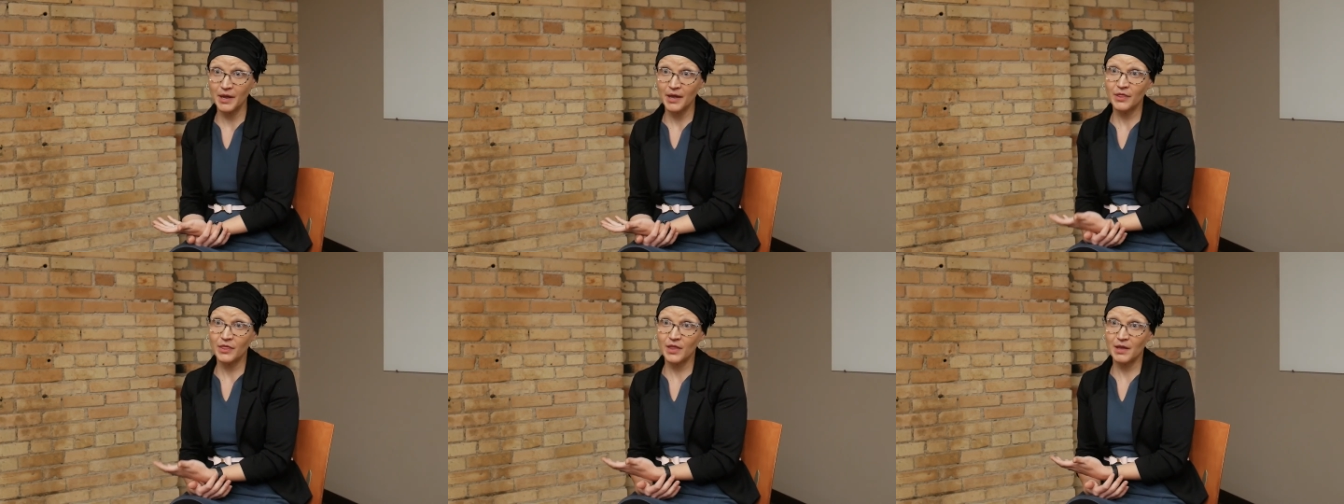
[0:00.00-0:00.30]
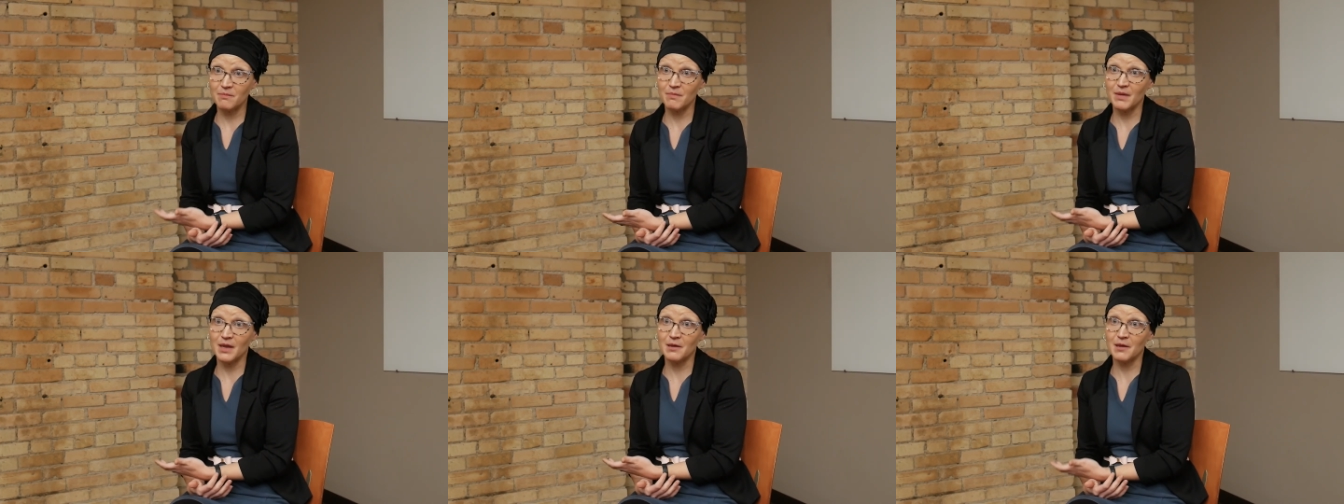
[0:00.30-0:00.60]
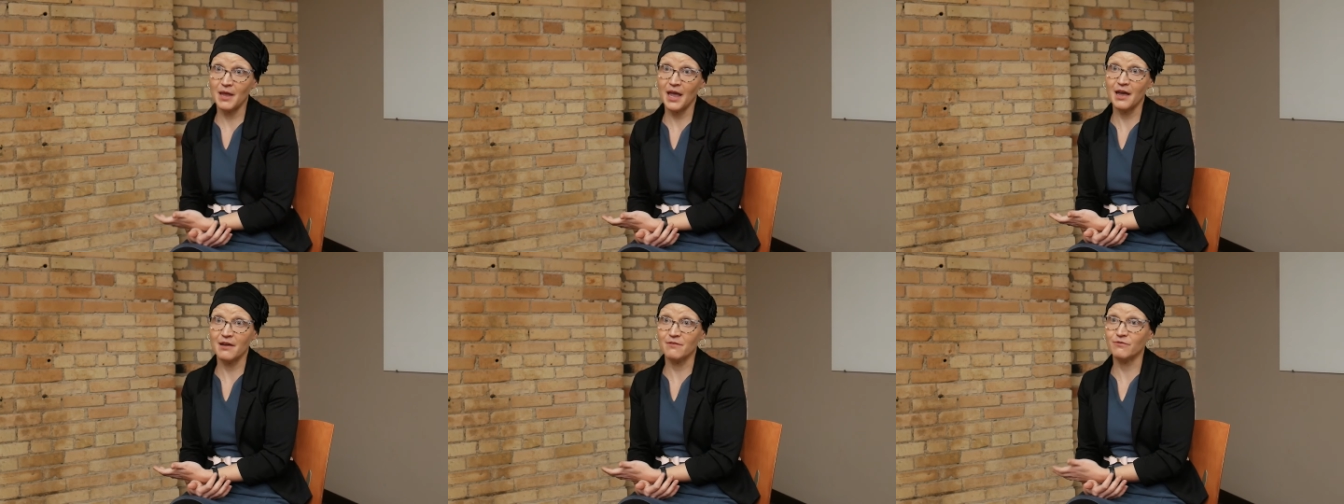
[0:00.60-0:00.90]
They may
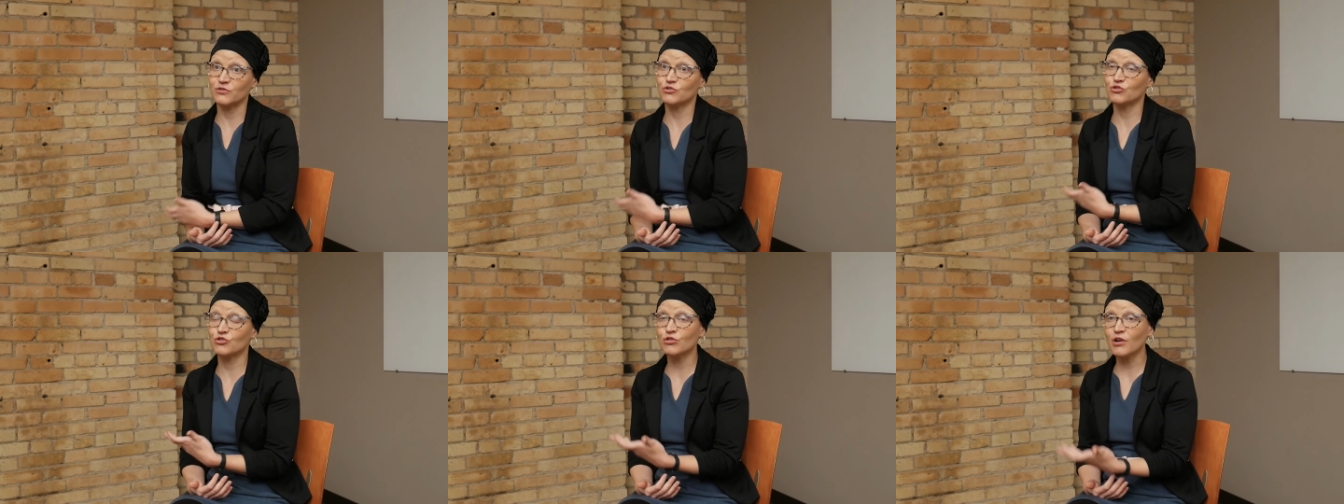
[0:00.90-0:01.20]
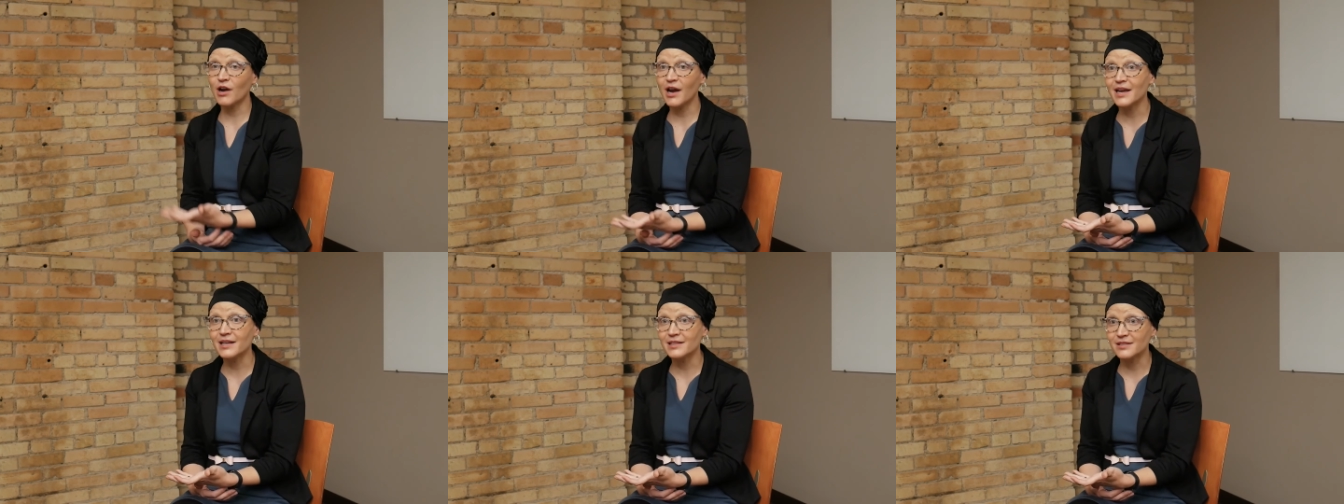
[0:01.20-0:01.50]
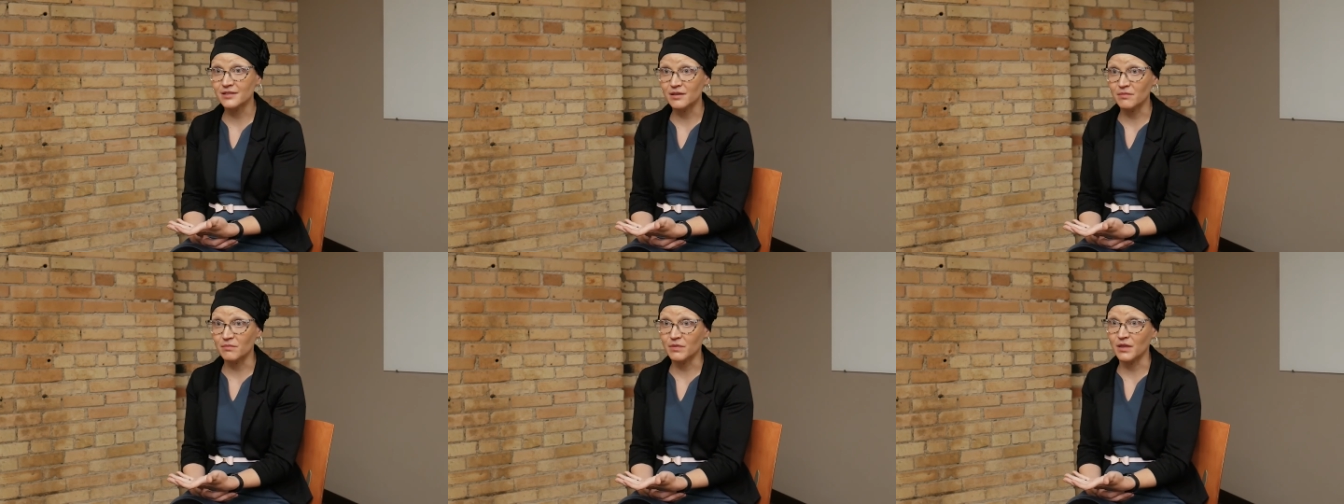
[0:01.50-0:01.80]
have tried
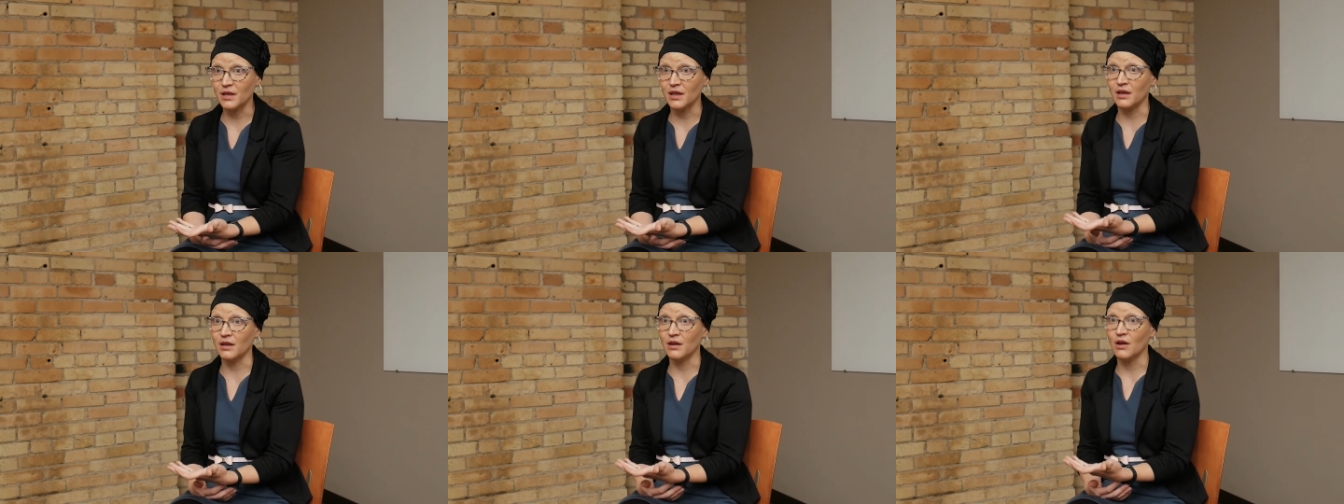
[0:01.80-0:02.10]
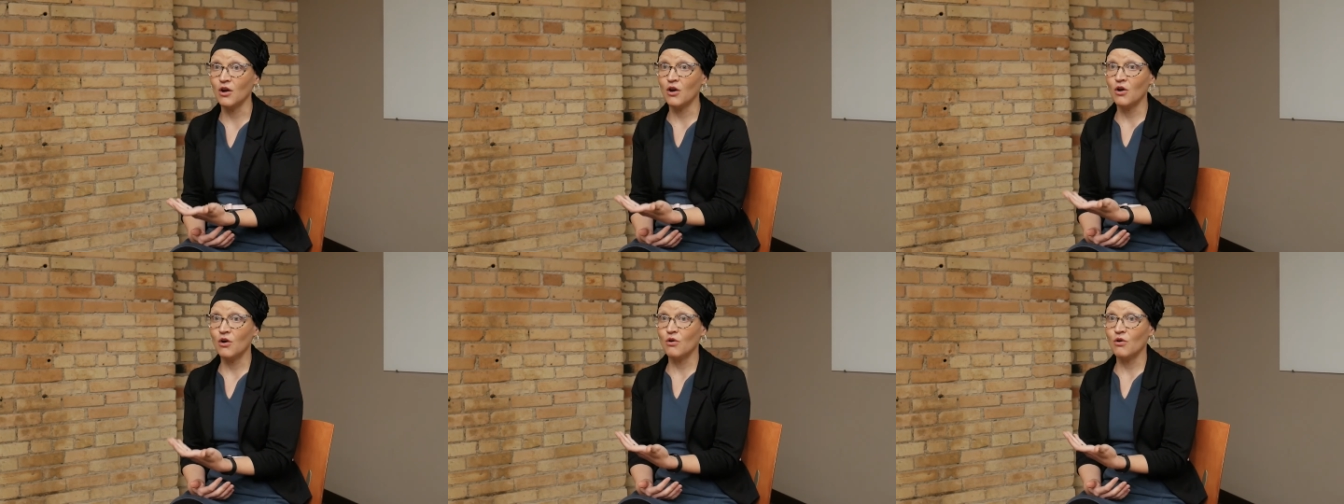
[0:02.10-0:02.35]
something